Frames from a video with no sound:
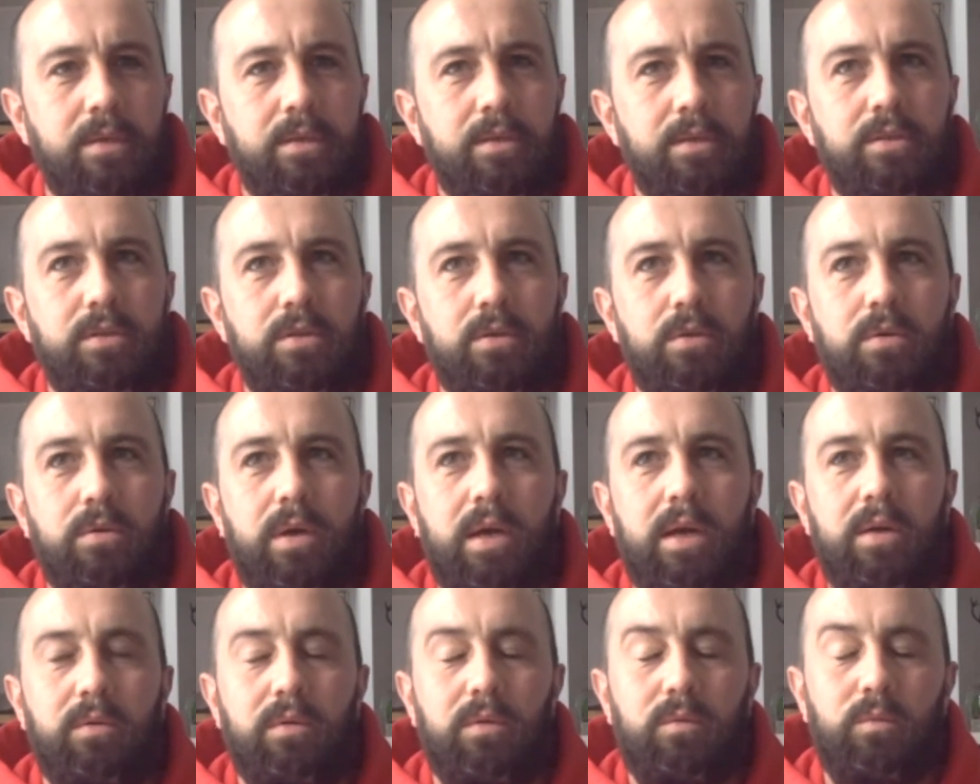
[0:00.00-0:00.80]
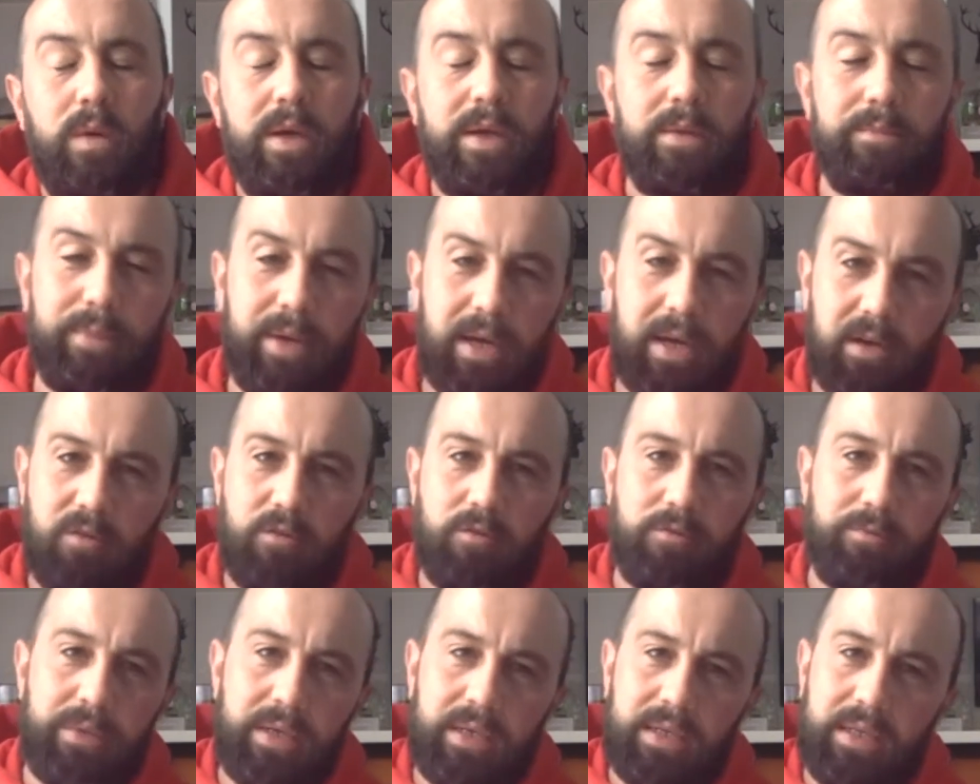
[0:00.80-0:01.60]
So I went back
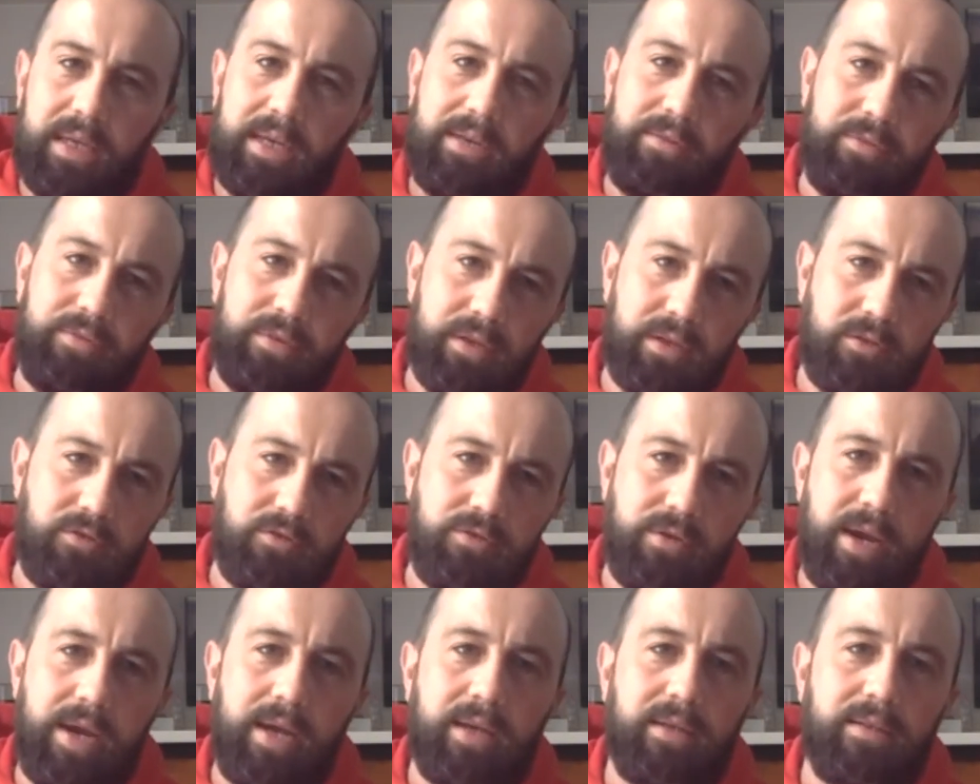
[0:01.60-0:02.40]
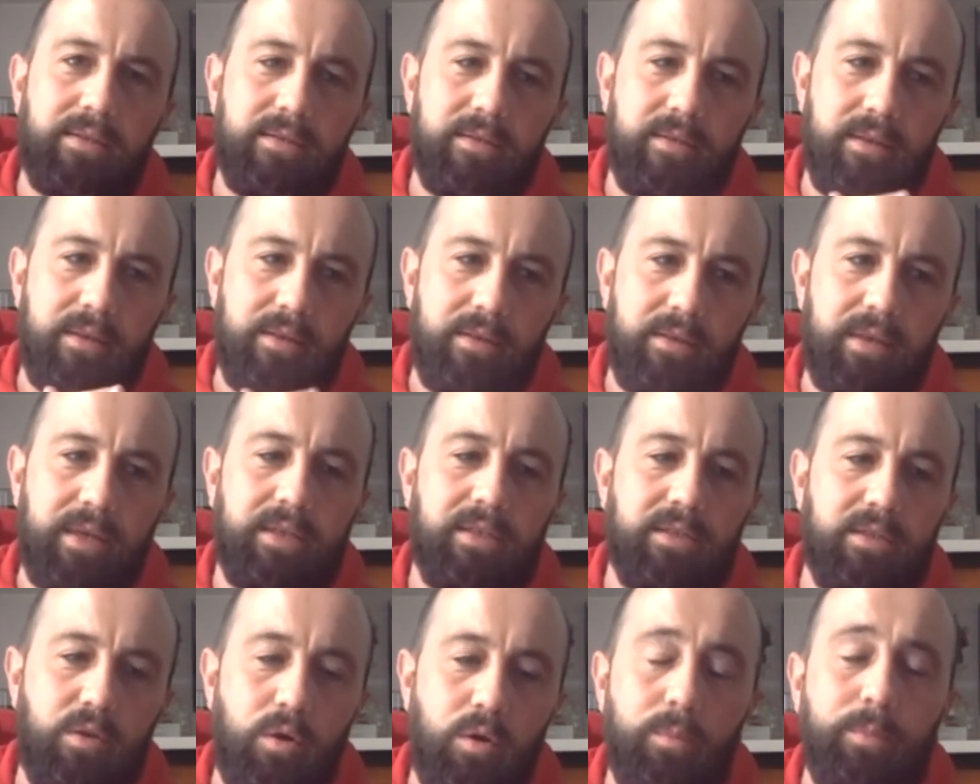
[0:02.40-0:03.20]
over my life and I tracked the
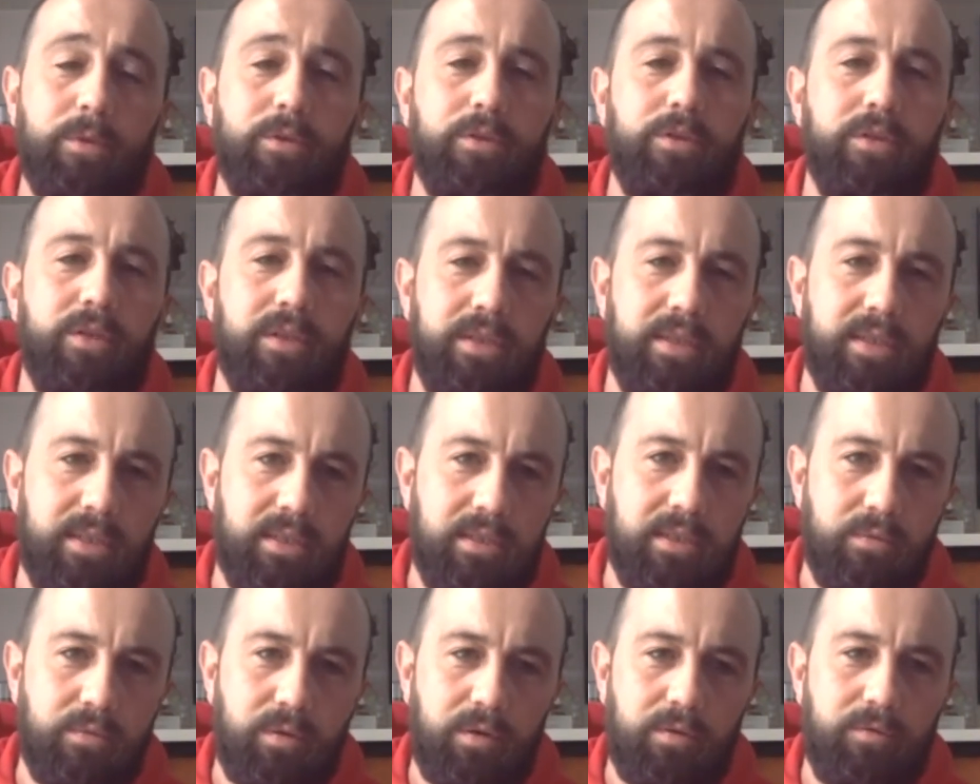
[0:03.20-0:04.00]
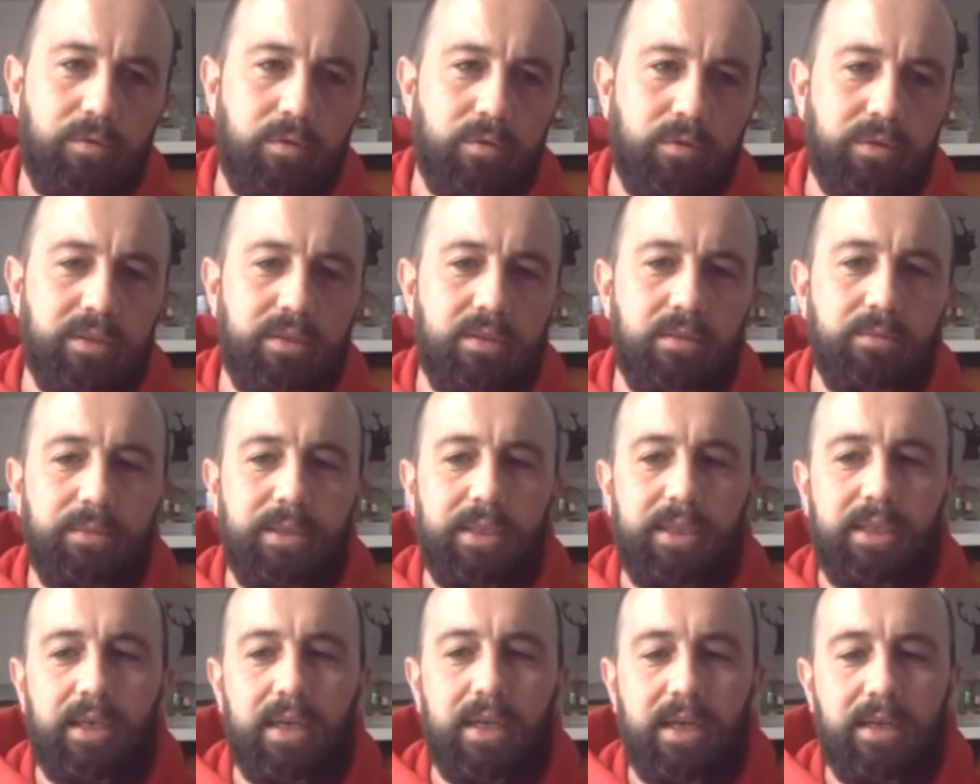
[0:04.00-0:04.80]
things, the opportunities that were afforded to
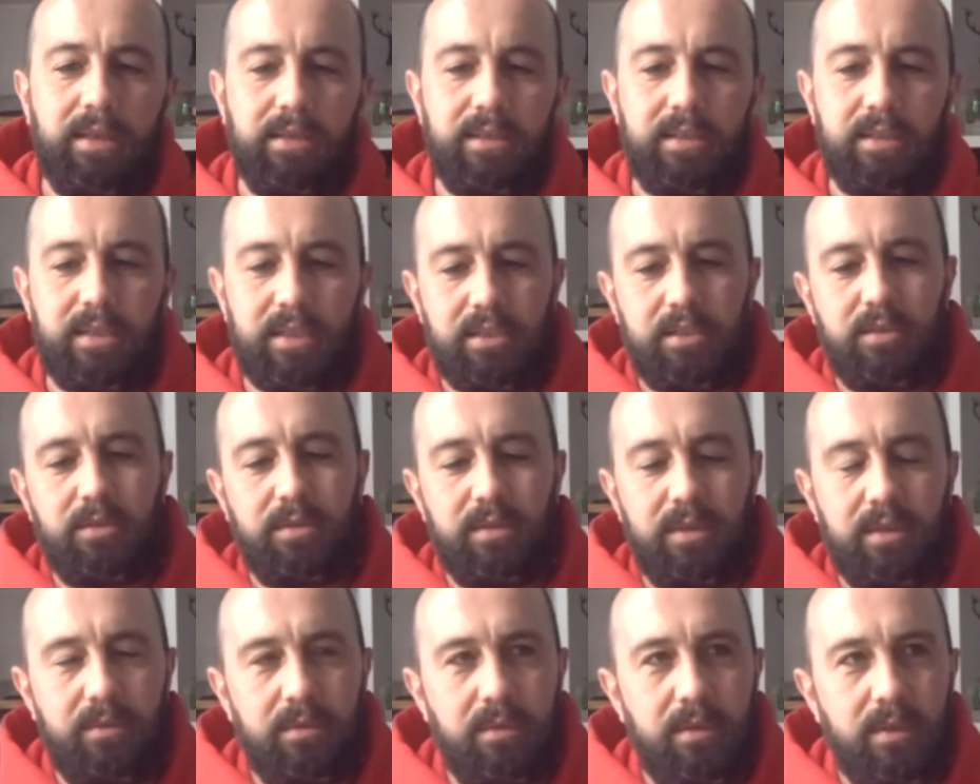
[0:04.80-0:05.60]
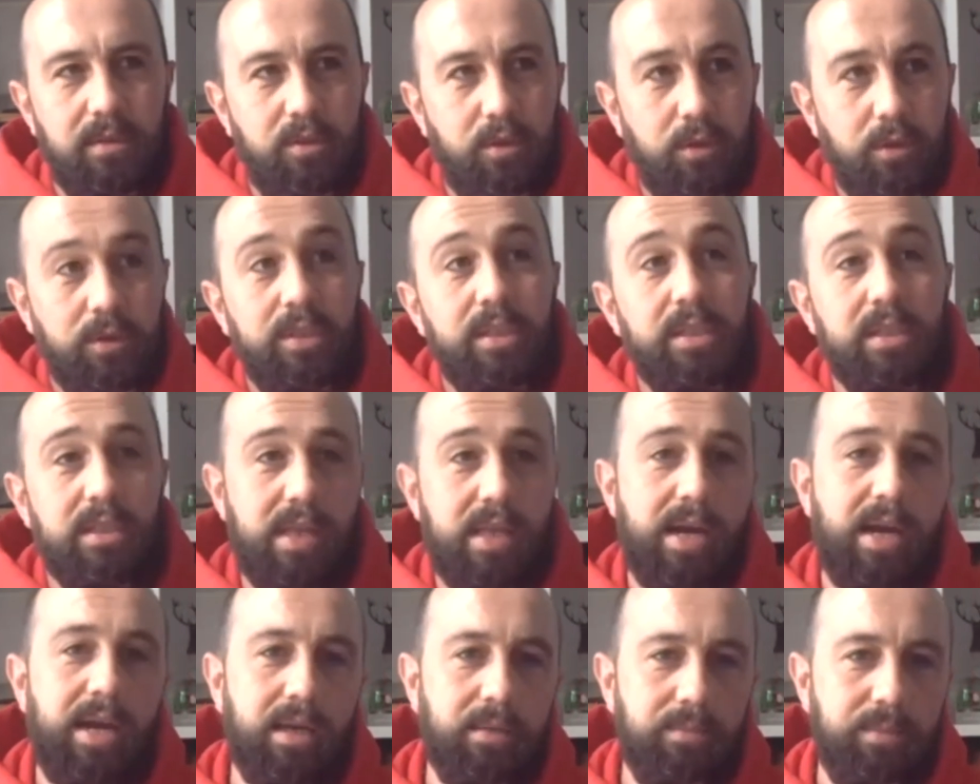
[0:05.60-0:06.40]
me, and the choices
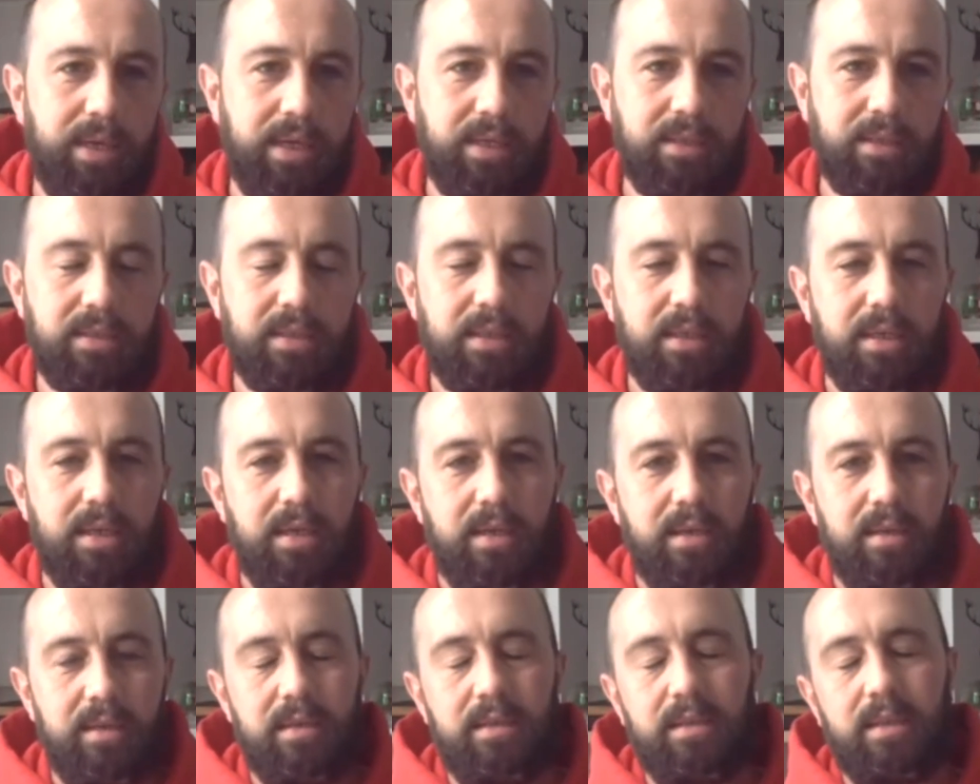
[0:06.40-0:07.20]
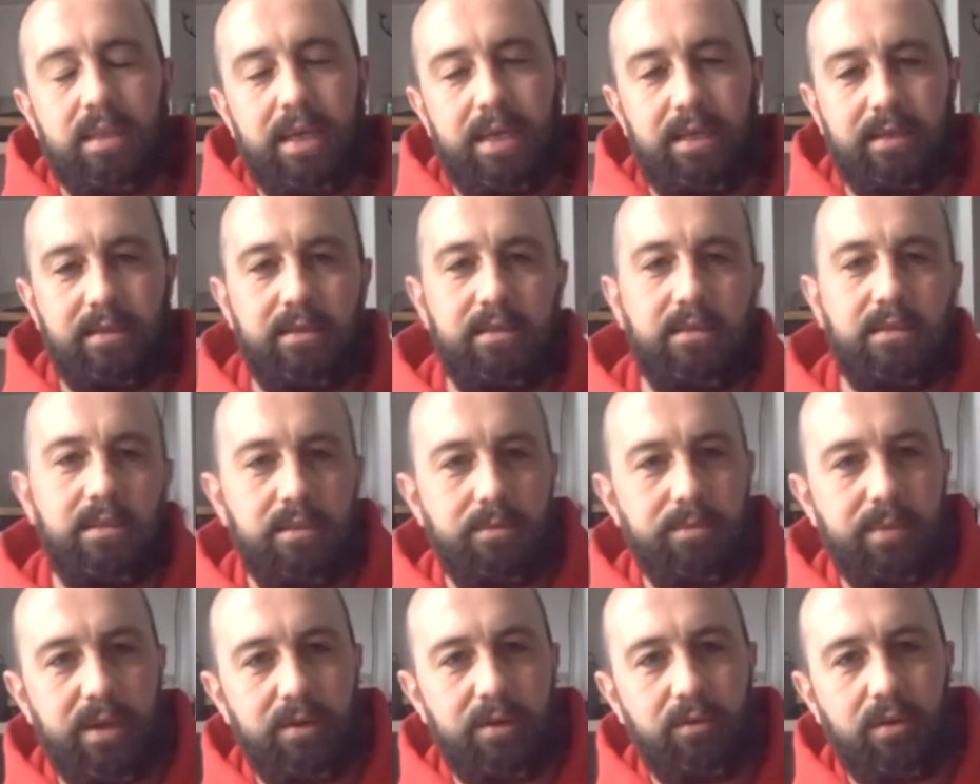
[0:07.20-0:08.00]
that I made that led
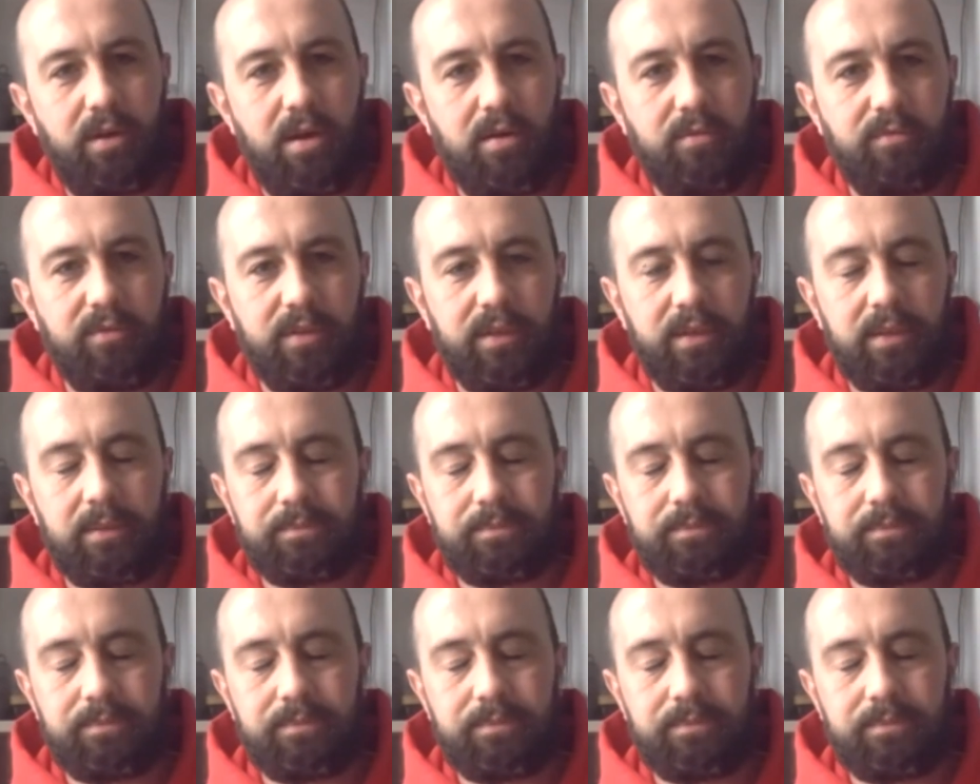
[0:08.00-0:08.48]
to my recovery.